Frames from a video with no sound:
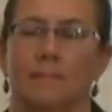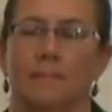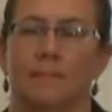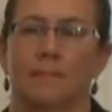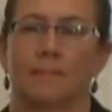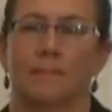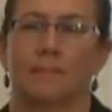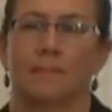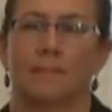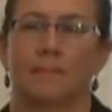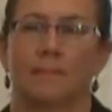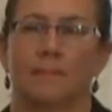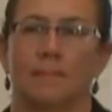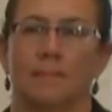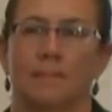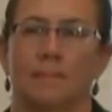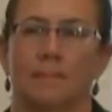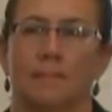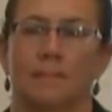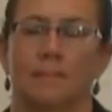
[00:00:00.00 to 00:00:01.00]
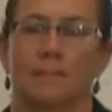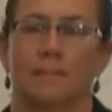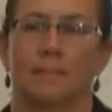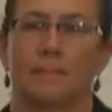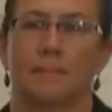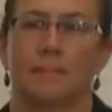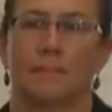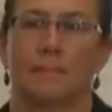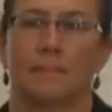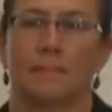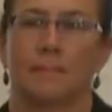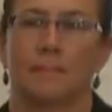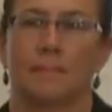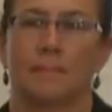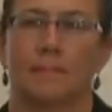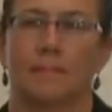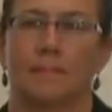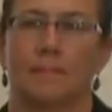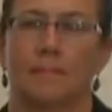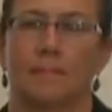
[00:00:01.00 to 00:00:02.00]

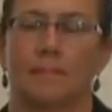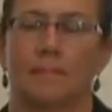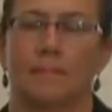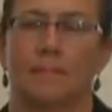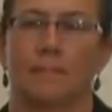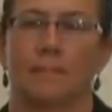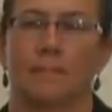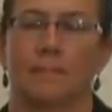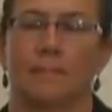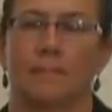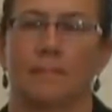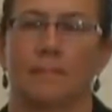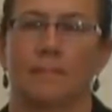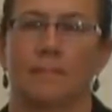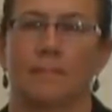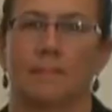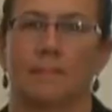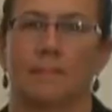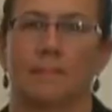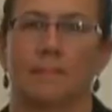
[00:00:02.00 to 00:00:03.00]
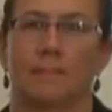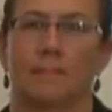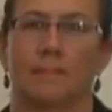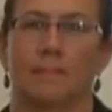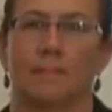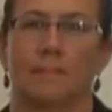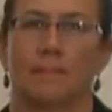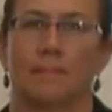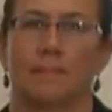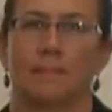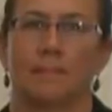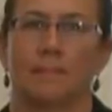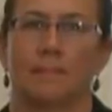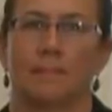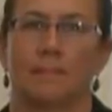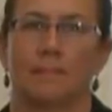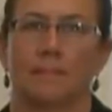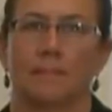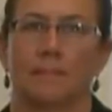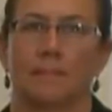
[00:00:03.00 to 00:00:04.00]

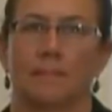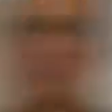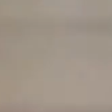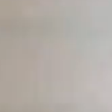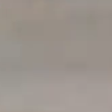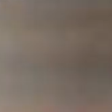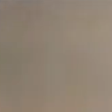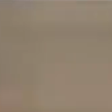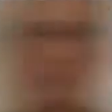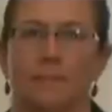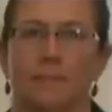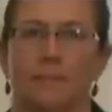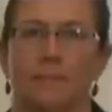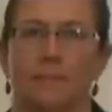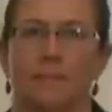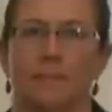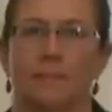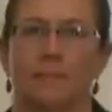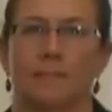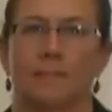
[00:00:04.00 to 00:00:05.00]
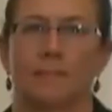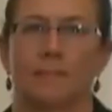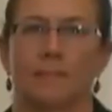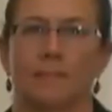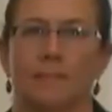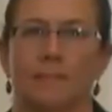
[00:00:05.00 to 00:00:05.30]
No words are spoken by the person on screen.